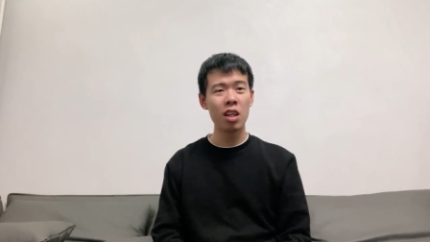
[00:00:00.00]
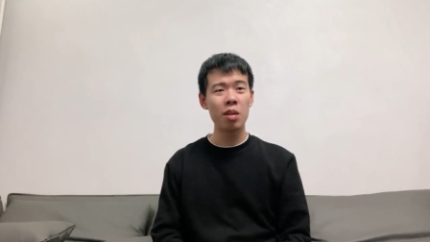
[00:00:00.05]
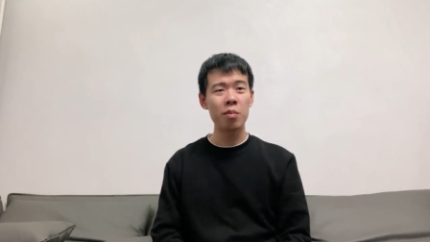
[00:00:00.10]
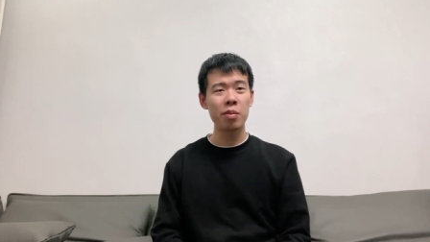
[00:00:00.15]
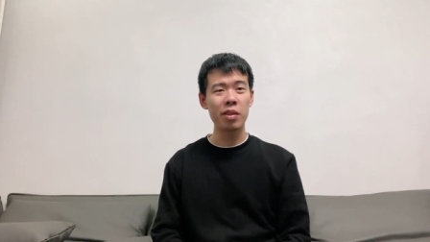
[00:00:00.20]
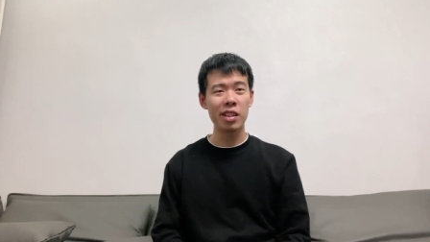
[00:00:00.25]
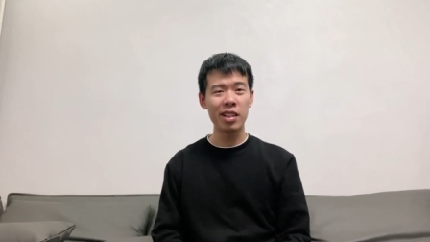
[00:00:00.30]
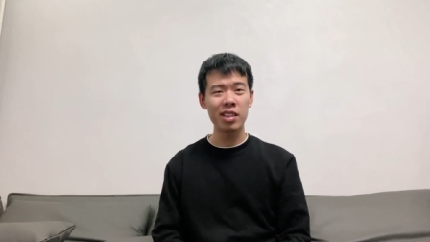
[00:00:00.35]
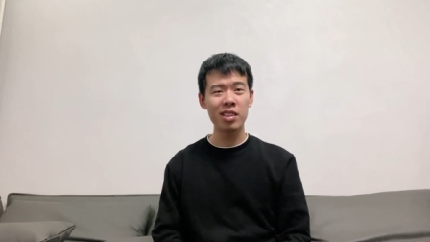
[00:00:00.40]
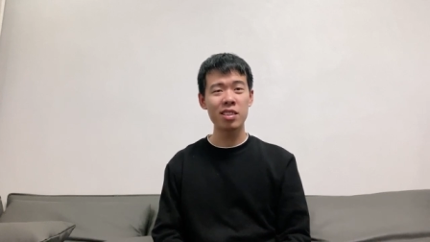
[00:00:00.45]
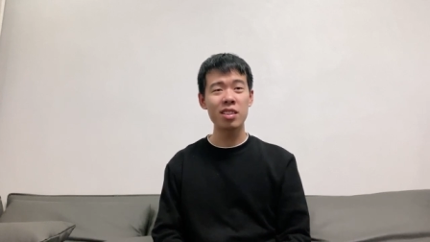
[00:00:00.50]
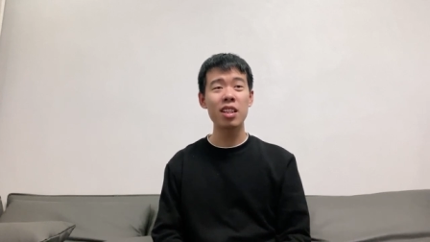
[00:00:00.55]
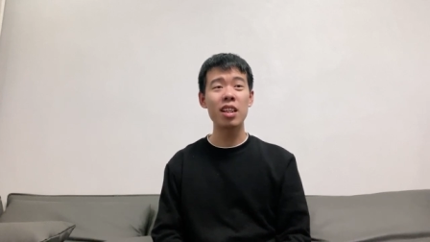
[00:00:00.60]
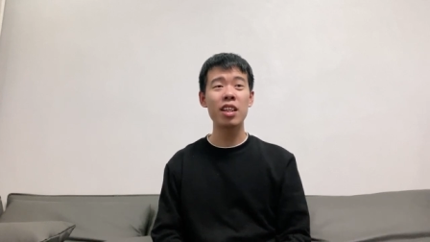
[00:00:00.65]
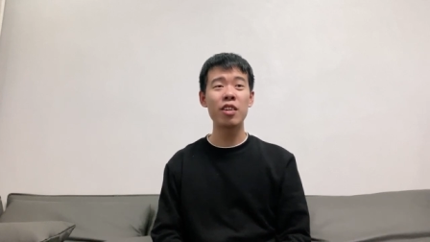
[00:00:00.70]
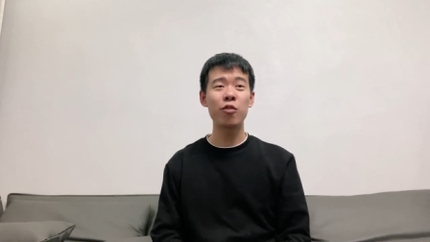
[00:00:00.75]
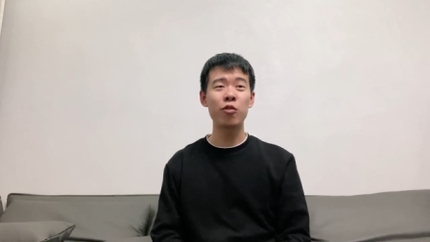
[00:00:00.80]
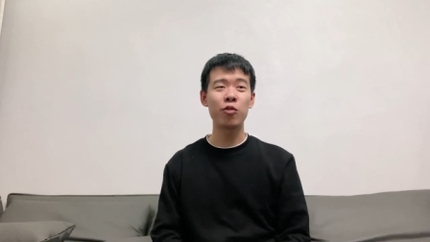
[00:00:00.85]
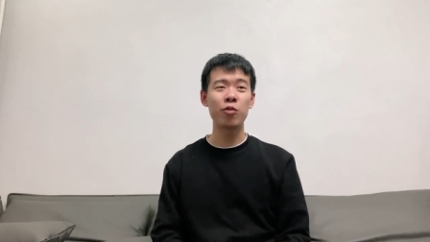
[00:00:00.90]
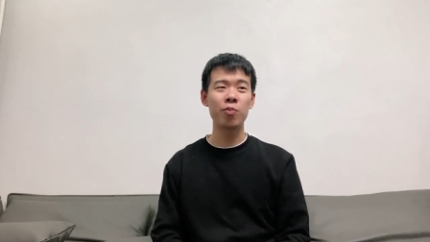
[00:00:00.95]
please
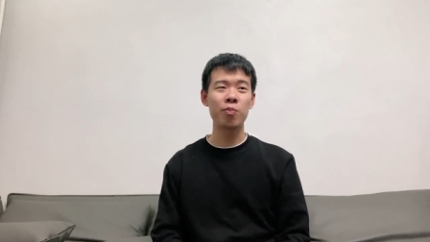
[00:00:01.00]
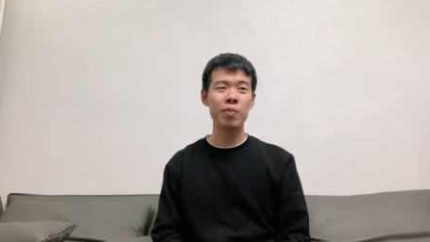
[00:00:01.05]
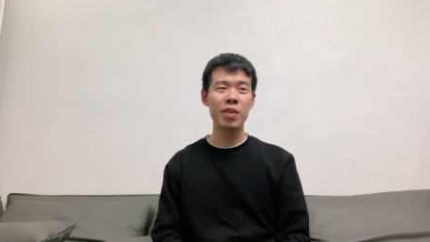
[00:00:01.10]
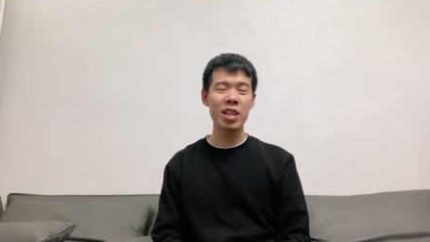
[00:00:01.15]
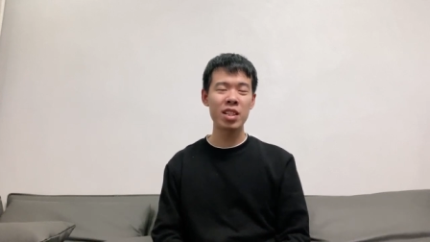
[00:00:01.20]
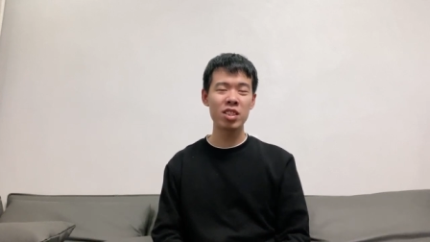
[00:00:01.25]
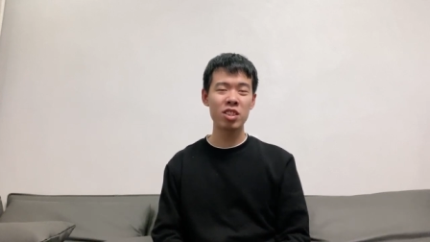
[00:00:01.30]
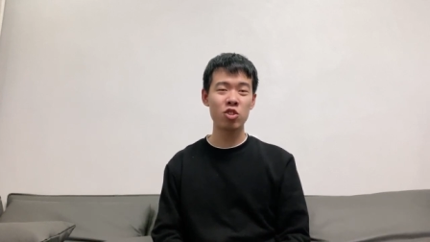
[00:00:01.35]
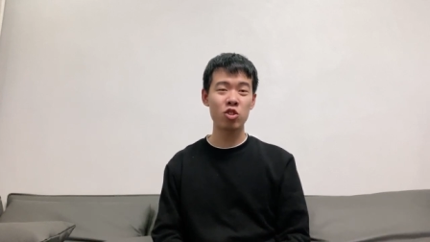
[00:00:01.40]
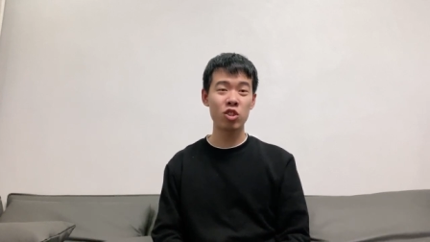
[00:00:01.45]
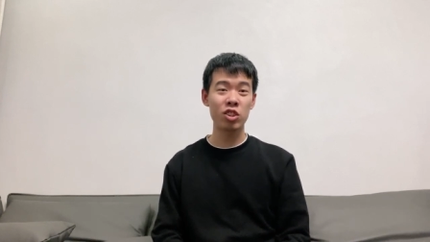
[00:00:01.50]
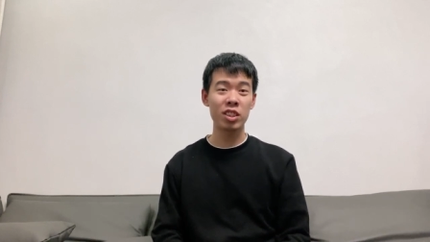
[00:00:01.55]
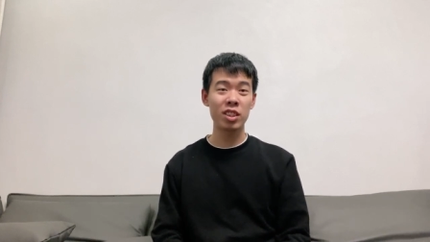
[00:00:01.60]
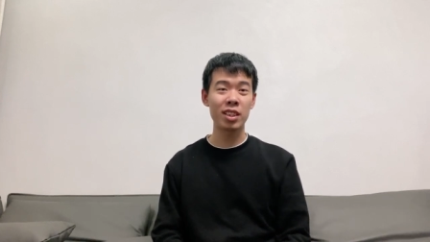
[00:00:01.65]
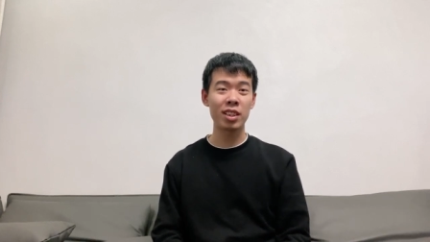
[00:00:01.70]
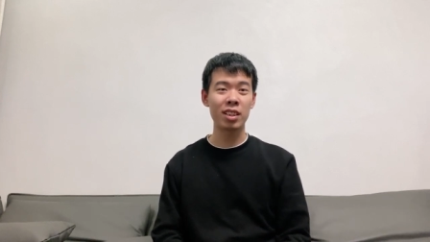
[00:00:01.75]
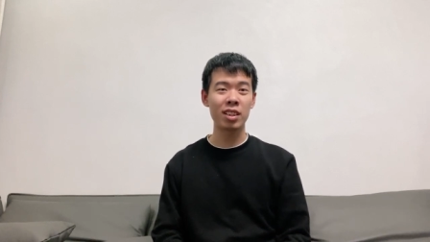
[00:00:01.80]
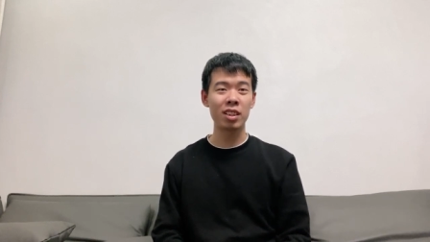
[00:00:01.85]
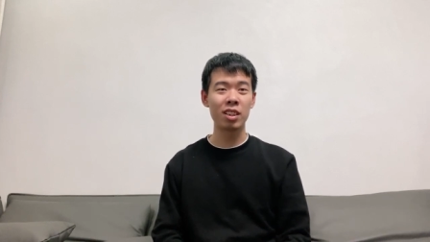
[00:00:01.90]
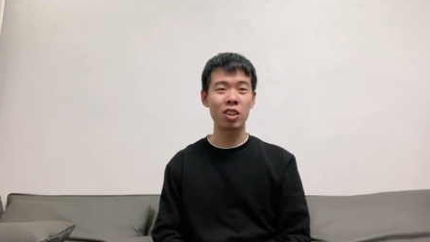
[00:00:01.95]
leave a message
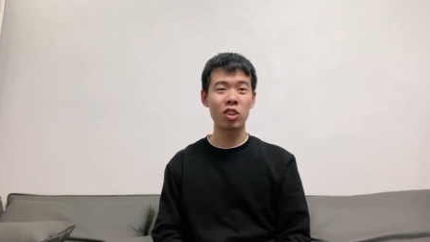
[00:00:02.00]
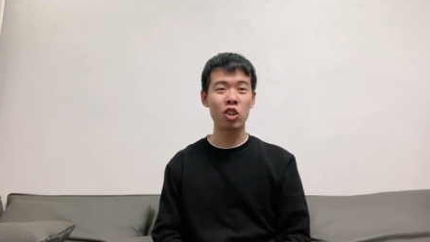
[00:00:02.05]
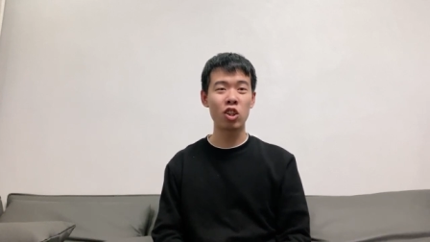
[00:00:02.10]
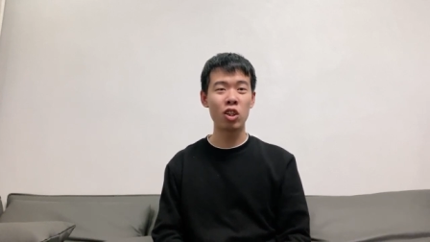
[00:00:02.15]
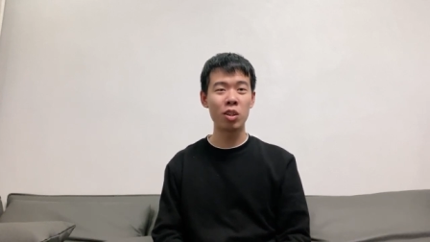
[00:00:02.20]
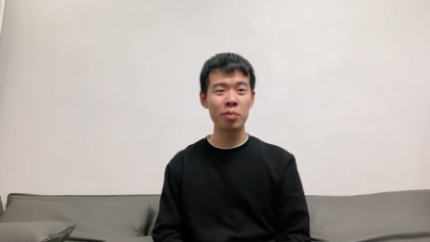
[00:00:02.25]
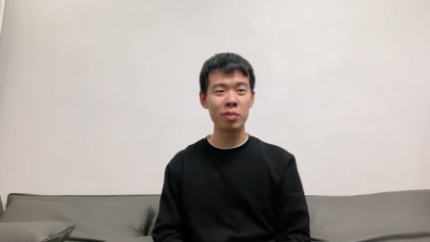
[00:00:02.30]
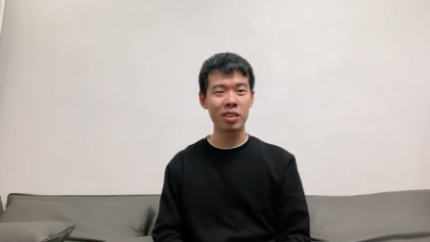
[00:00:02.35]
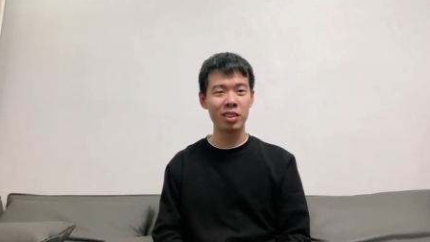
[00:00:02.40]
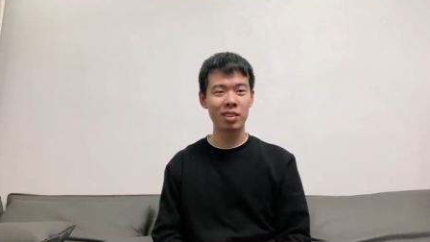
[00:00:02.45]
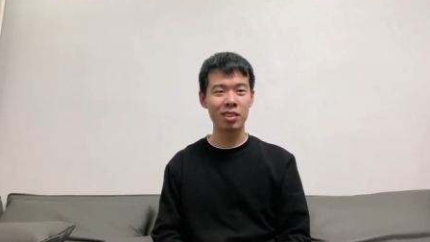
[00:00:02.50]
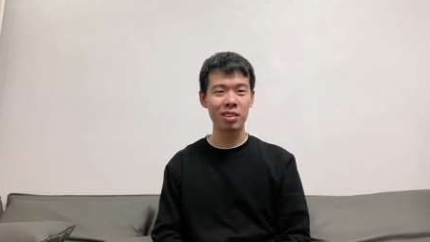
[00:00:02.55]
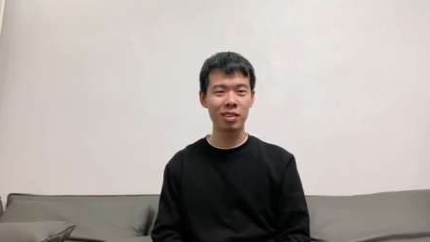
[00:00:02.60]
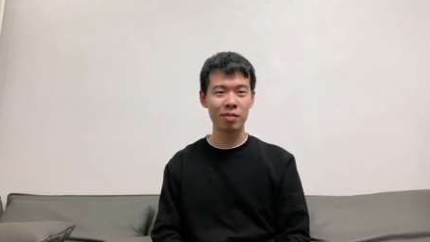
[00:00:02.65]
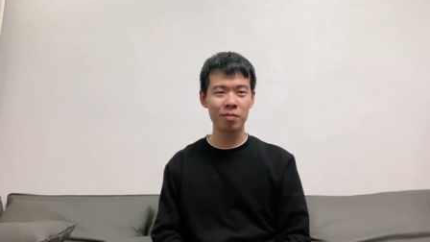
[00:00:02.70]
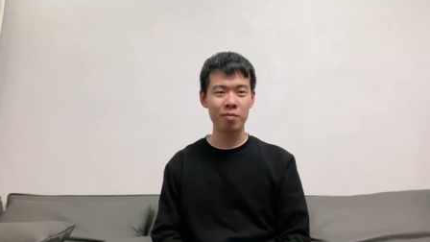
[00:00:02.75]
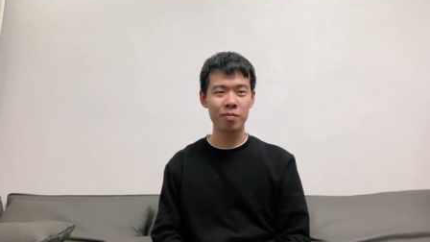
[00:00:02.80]
in the comments.